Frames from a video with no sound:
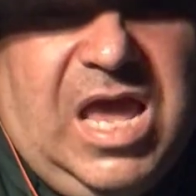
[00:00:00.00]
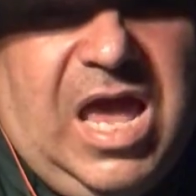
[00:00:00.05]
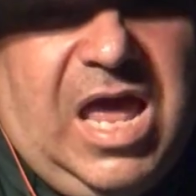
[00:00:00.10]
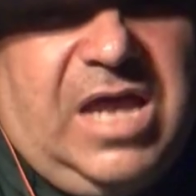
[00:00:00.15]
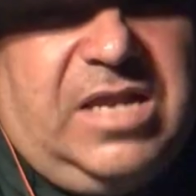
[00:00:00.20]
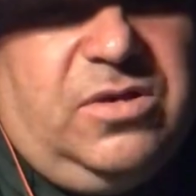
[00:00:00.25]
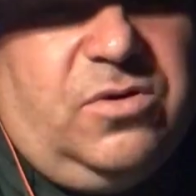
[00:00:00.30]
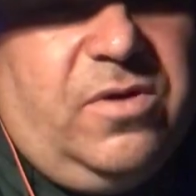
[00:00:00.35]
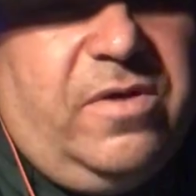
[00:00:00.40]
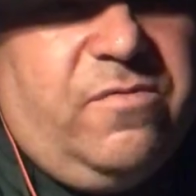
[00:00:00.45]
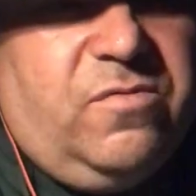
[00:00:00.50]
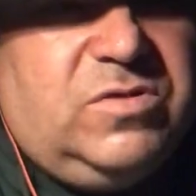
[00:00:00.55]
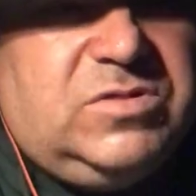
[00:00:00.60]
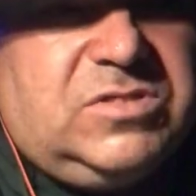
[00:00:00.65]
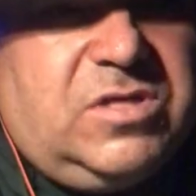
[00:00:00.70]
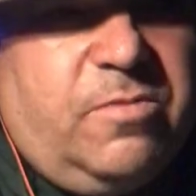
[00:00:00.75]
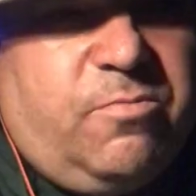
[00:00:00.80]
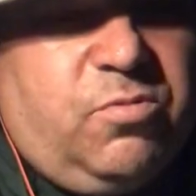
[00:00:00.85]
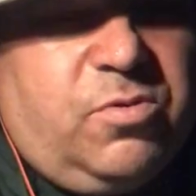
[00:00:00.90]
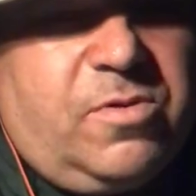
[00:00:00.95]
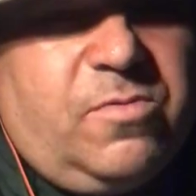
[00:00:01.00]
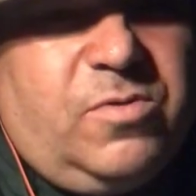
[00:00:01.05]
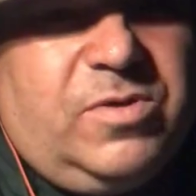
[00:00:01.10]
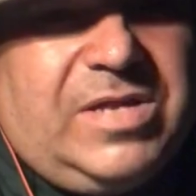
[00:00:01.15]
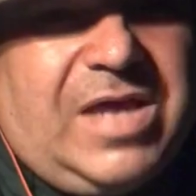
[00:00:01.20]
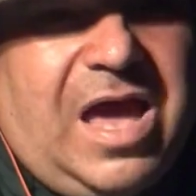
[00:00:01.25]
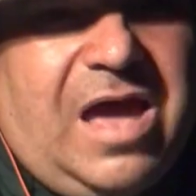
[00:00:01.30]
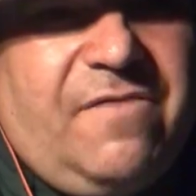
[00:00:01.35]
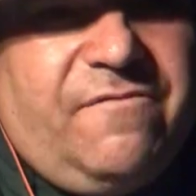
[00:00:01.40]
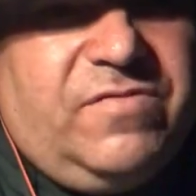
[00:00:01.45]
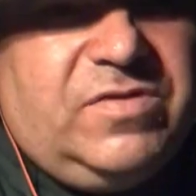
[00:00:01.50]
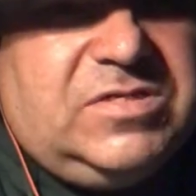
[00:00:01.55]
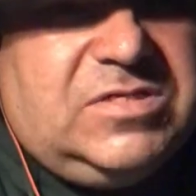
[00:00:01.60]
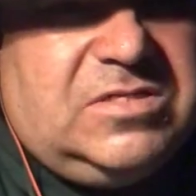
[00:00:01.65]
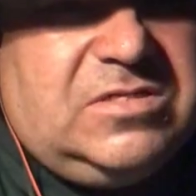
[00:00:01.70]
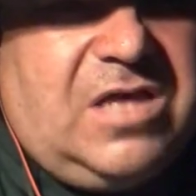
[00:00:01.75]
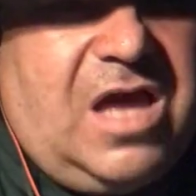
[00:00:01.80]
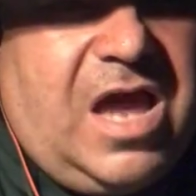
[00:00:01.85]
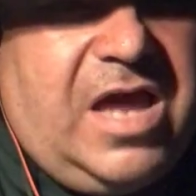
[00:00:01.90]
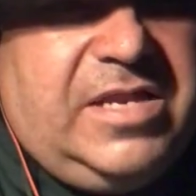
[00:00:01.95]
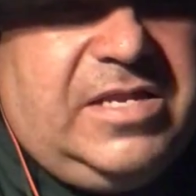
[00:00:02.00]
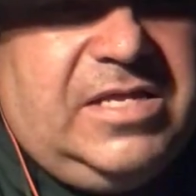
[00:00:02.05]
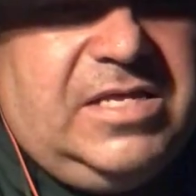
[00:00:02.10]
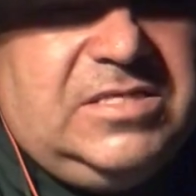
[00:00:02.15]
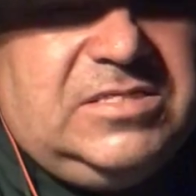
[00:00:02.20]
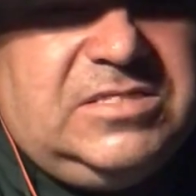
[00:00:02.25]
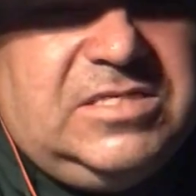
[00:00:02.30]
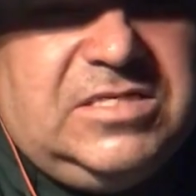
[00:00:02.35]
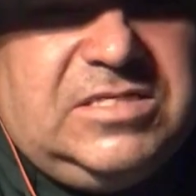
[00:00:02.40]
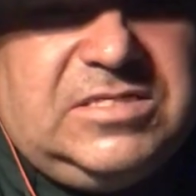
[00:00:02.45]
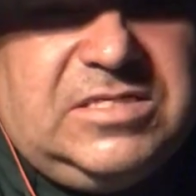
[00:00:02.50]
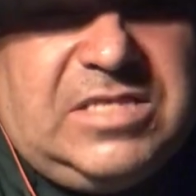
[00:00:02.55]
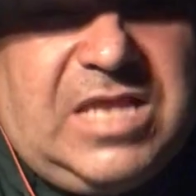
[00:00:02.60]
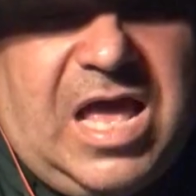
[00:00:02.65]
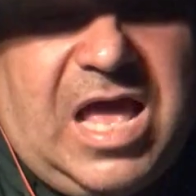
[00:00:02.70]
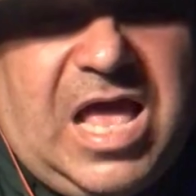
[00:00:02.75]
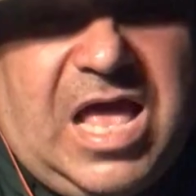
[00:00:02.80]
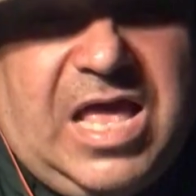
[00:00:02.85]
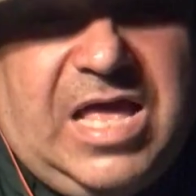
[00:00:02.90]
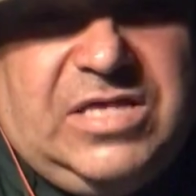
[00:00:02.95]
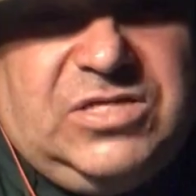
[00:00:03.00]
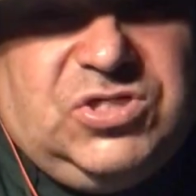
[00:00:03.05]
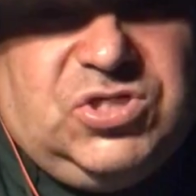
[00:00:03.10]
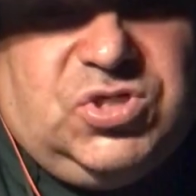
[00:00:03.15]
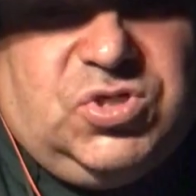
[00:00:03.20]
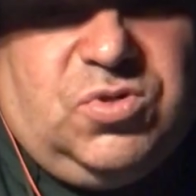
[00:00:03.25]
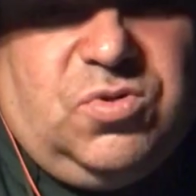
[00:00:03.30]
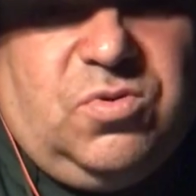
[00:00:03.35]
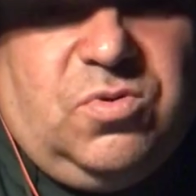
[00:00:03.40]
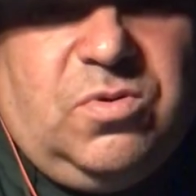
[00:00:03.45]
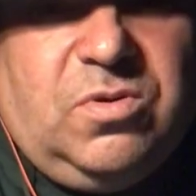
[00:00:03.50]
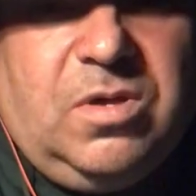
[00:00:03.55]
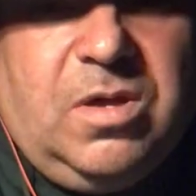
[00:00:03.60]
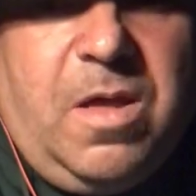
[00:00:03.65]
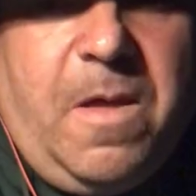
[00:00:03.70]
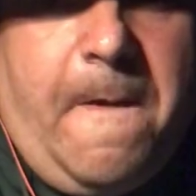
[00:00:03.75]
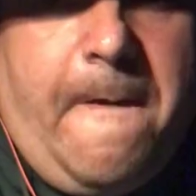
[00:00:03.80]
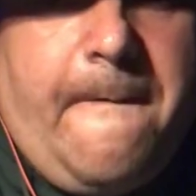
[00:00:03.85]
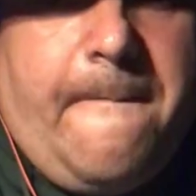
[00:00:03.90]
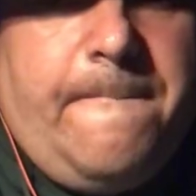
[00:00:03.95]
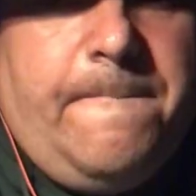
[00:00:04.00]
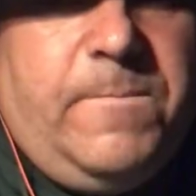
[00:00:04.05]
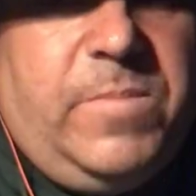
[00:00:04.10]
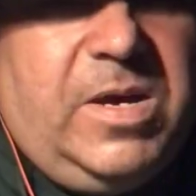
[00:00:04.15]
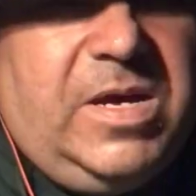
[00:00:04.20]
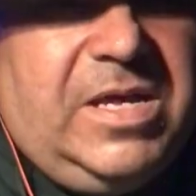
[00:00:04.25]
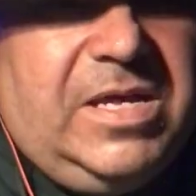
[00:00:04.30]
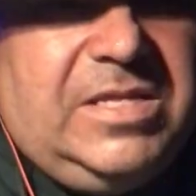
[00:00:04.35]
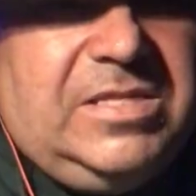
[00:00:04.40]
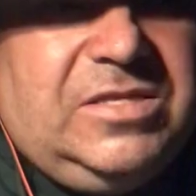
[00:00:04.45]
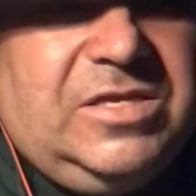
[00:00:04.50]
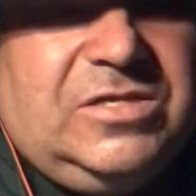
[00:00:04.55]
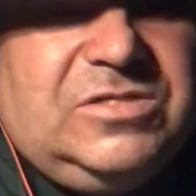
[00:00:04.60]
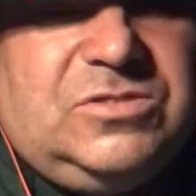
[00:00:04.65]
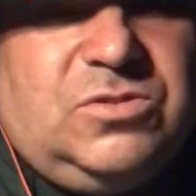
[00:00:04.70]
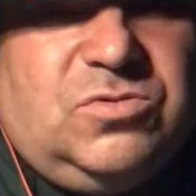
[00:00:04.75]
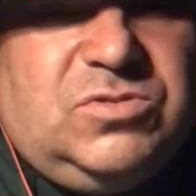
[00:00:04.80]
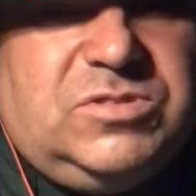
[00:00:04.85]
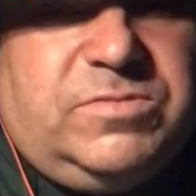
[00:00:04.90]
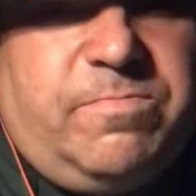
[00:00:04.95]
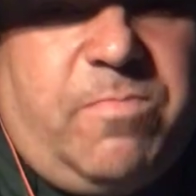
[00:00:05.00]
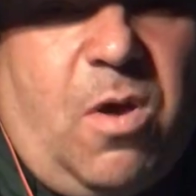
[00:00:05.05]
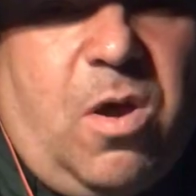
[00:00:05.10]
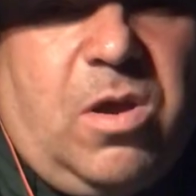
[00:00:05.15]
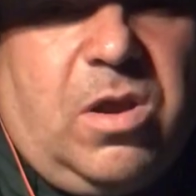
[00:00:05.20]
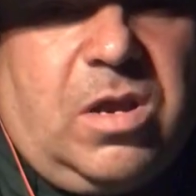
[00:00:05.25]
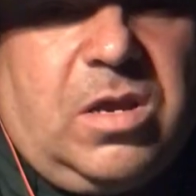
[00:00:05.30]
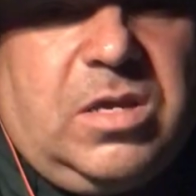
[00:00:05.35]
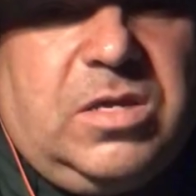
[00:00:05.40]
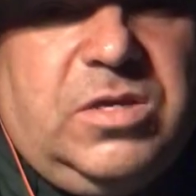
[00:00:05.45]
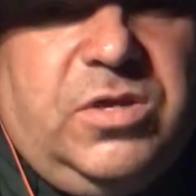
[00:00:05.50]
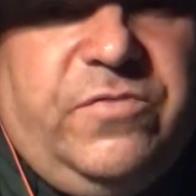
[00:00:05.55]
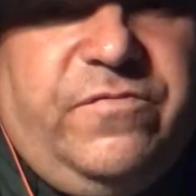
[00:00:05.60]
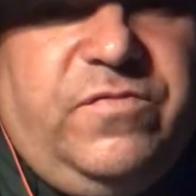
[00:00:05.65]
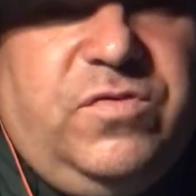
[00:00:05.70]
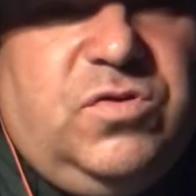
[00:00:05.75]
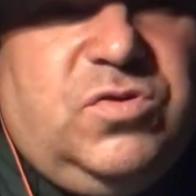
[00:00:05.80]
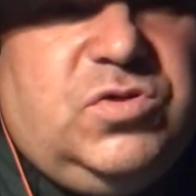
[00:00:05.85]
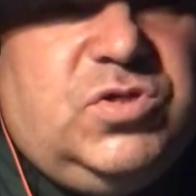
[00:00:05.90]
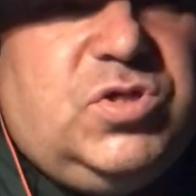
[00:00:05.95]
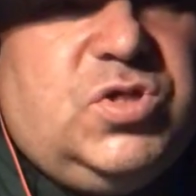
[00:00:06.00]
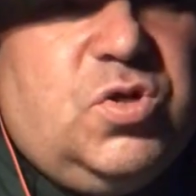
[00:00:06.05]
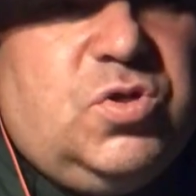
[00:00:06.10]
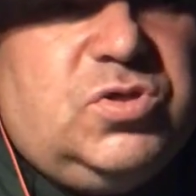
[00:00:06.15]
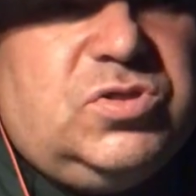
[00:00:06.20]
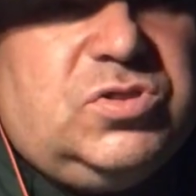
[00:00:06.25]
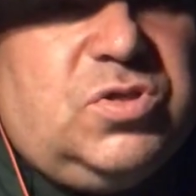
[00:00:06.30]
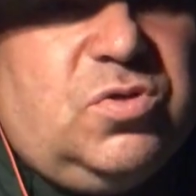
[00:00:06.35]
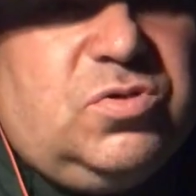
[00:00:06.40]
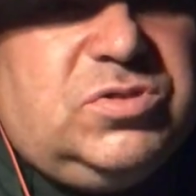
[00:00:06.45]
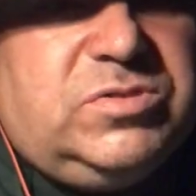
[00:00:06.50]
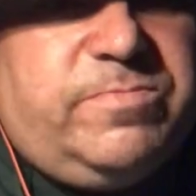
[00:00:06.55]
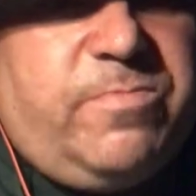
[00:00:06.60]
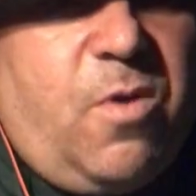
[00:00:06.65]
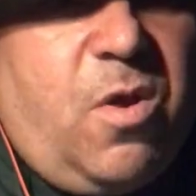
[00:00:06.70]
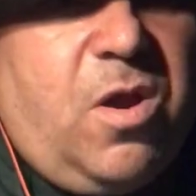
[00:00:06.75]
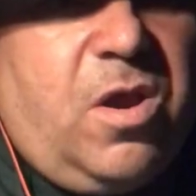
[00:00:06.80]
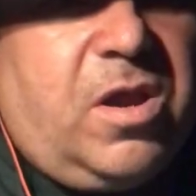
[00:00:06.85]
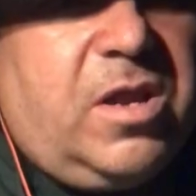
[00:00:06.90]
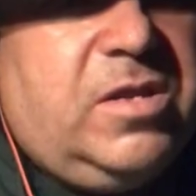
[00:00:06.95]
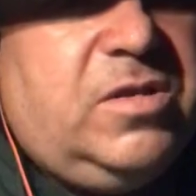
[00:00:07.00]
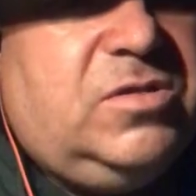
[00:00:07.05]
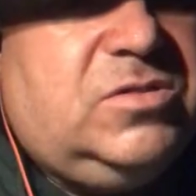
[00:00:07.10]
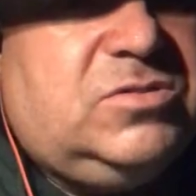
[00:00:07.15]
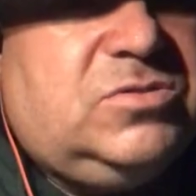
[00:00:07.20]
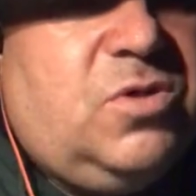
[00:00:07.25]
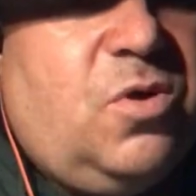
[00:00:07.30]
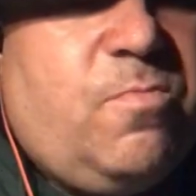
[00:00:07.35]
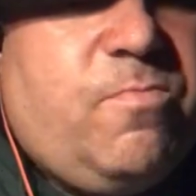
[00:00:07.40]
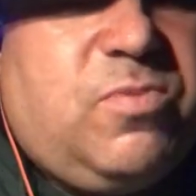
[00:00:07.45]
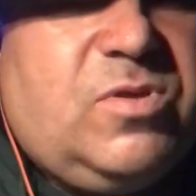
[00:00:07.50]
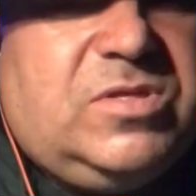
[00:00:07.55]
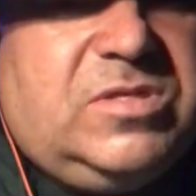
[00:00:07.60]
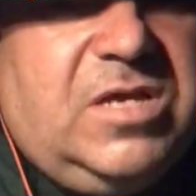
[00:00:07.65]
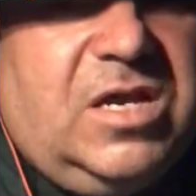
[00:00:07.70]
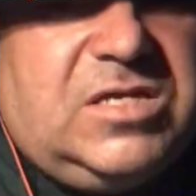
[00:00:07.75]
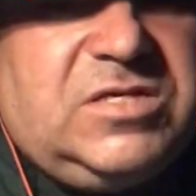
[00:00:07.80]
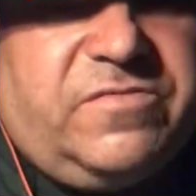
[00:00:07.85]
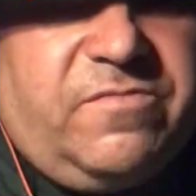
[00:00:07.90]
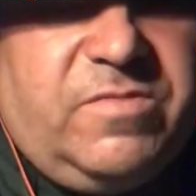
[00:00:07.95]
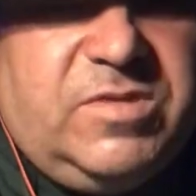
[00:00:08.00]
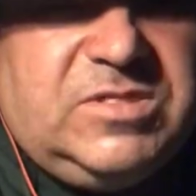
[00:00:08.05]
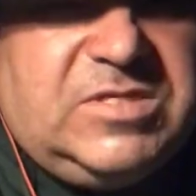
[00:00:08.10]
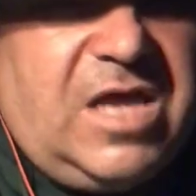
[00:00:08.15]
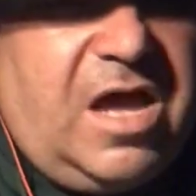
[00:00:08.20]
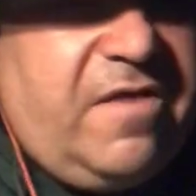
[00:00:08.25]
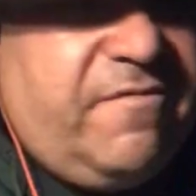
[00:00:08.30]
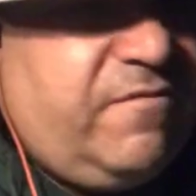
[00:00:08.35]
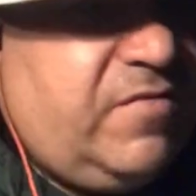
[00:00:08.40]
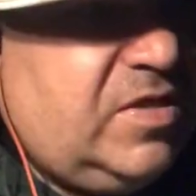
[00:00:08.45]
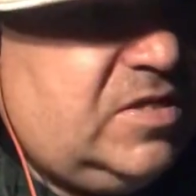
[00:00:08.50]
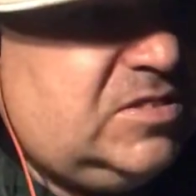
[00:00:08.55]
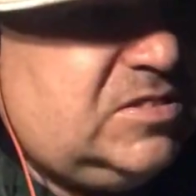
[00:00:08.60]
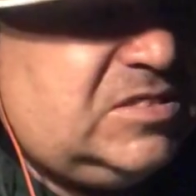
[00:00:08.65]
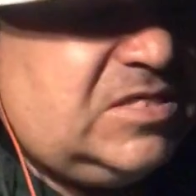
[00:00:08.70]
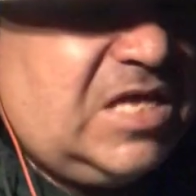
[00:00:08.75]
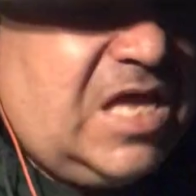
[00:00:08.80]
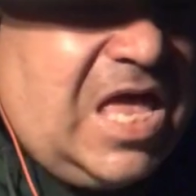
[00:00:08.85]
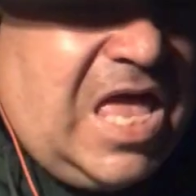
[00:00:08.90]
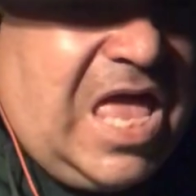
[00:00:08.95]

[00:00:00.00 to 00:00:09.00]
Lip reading: I know everyone's going to bring, well, the offensive line needs this and that. It's true. But there's no spark. There's no spark and there's no production from this offense.